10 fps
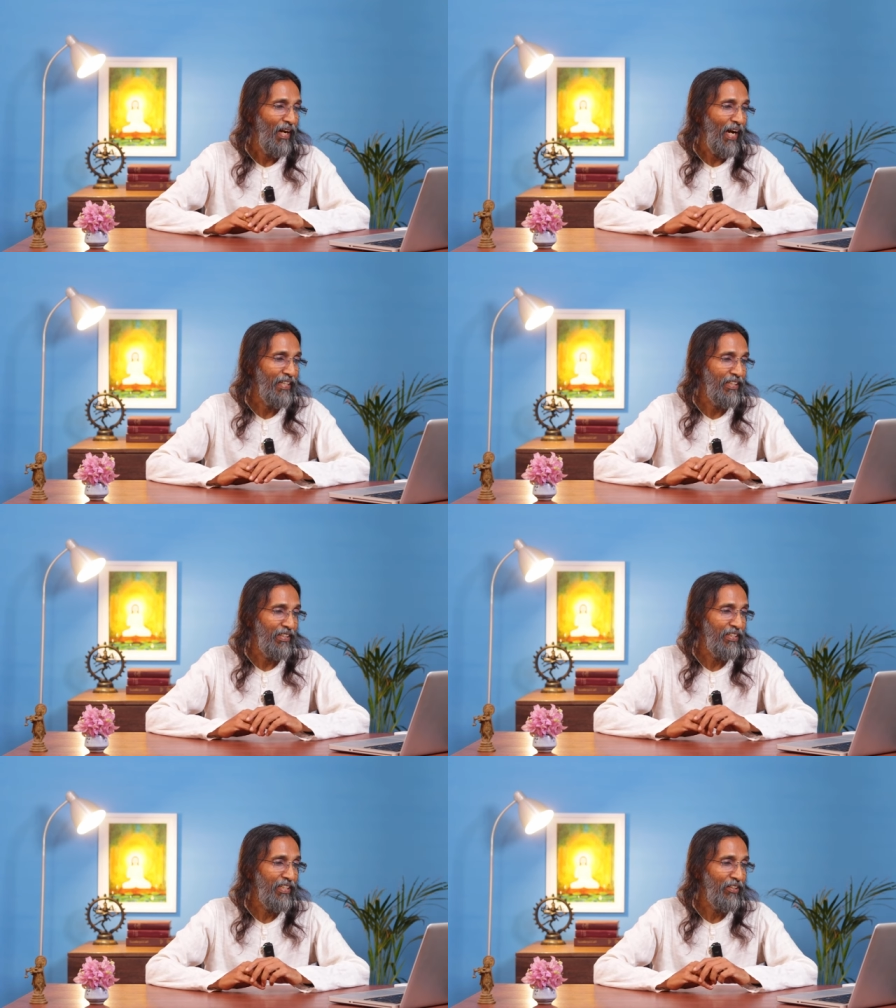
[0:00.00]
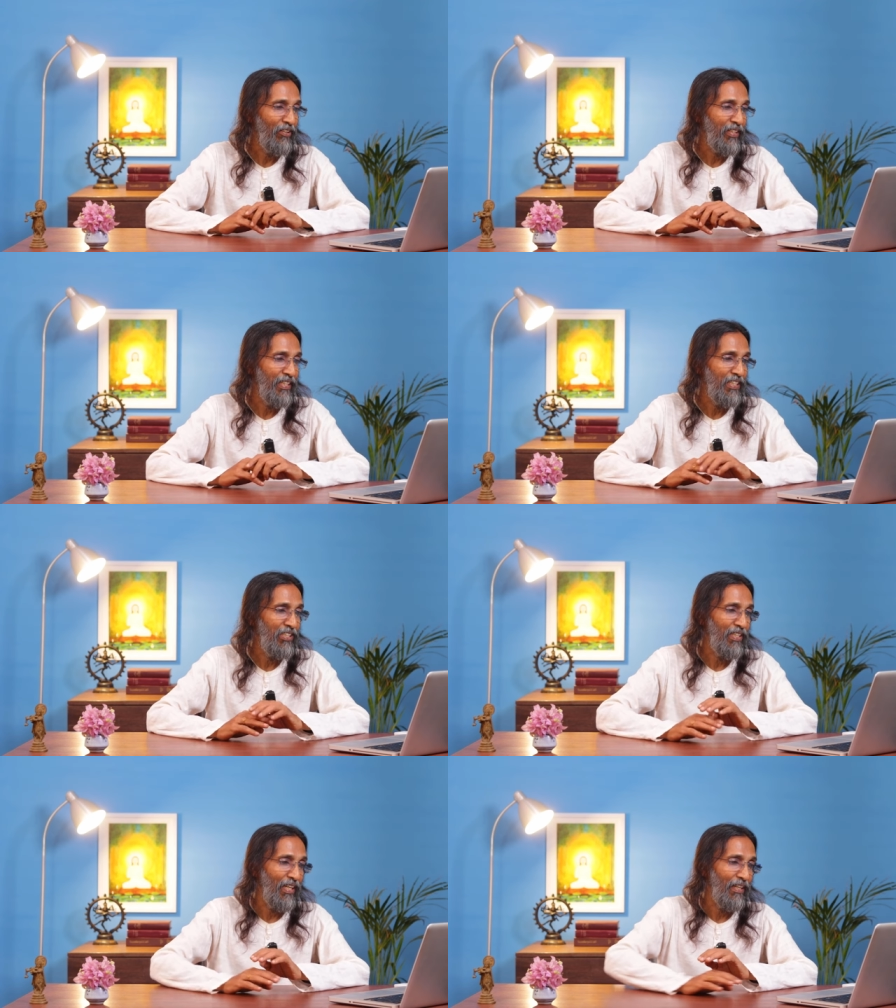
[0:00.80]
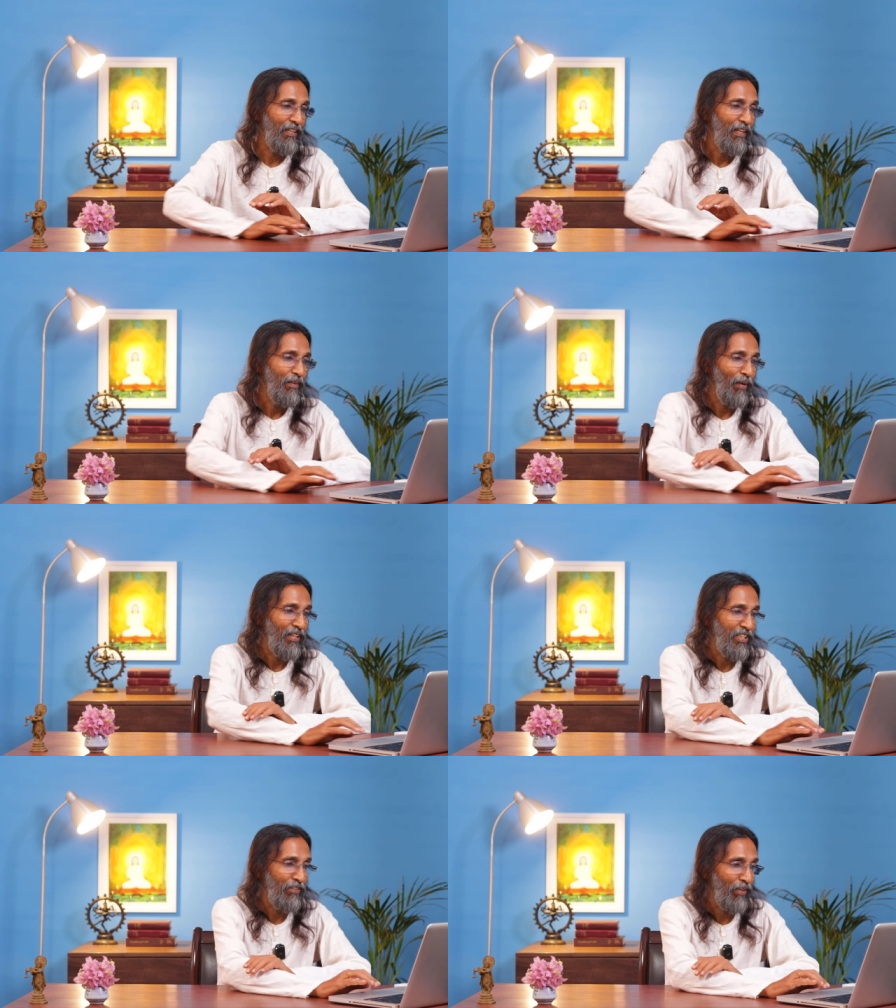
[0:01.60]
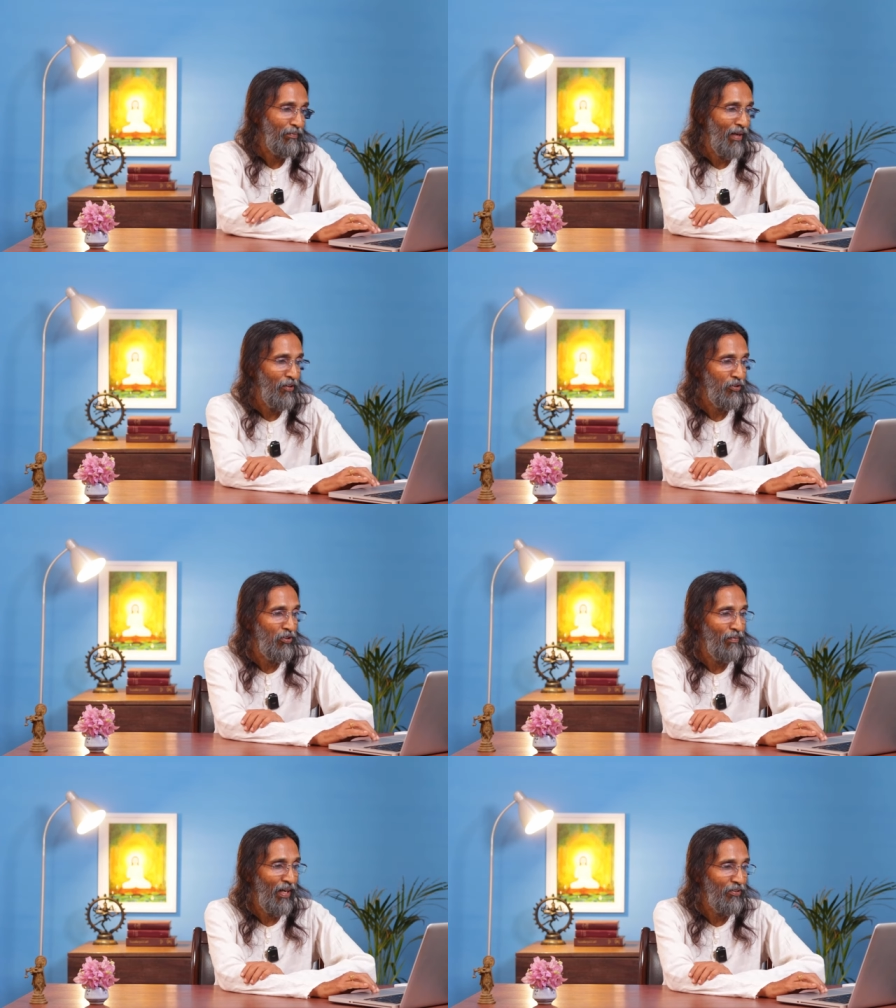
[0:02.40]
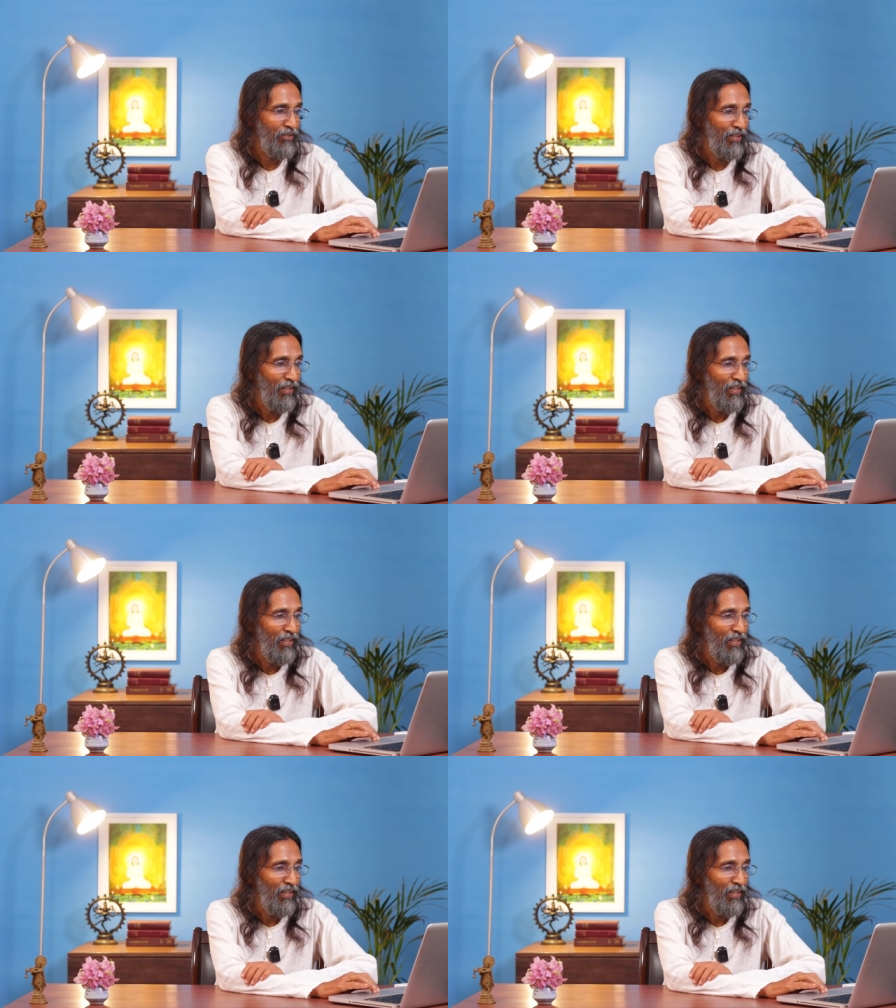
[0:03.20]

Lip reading: either written or traditional, passing from mouth to mouth